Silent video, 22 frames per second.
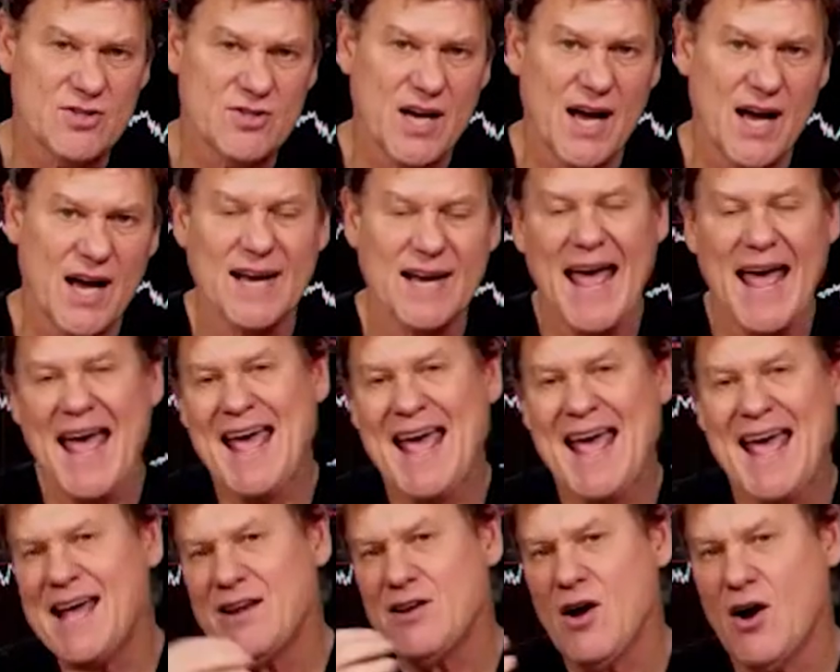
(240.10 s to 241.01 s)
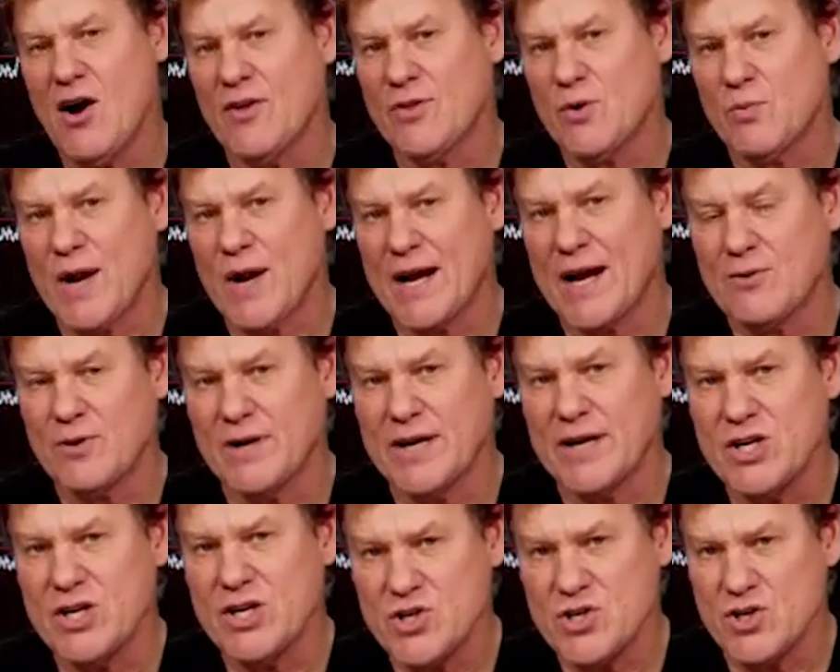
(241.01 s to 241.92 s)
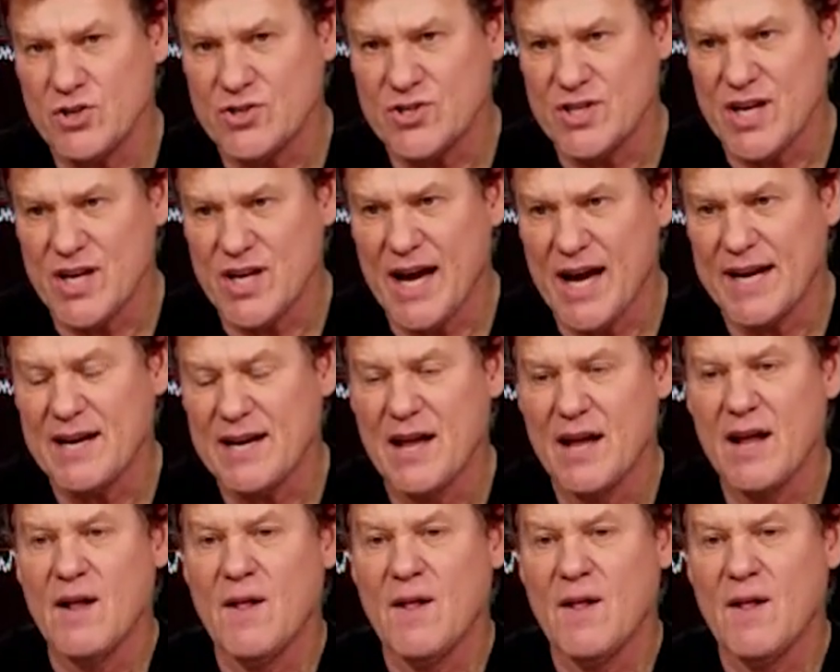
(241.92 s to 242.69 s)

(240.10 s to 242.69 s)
side and on the recreational side,